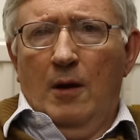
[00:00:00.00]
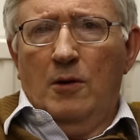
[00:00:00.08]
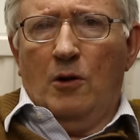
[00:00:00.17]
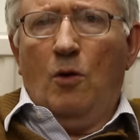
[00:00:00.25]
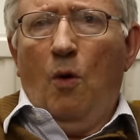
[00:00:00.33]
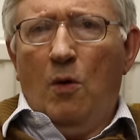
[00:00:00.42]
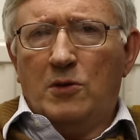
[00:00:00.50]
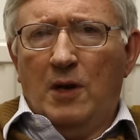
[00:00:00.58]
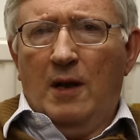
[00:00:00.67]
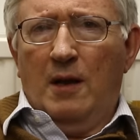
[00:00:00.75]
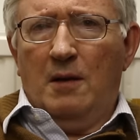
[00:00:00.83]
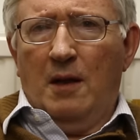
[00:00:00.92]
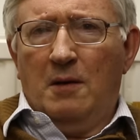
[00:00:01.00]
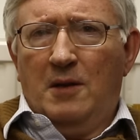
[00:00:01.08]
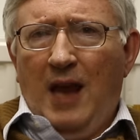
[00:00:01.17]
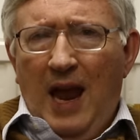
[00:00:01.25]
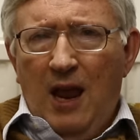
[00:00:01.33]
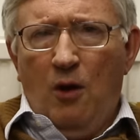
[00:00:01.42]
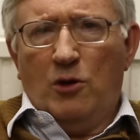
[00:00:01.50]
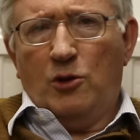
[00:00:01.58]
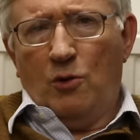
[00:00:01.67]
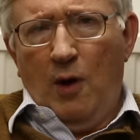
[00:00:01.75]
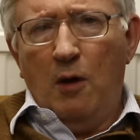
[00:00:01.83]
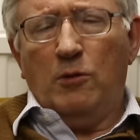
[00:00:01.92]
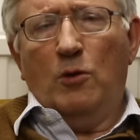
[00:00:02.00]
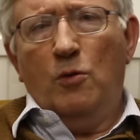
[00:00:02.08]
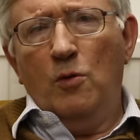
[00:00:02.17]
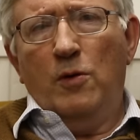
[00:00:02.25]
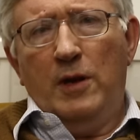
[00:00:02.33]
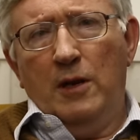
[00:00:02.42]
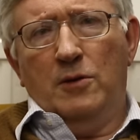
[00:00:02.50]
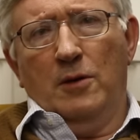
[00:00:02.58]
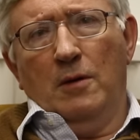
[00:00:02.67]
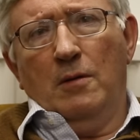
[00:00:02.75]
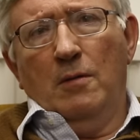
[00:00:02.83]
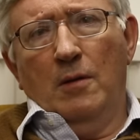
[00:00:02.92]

to cause a chaos throughout the whole region.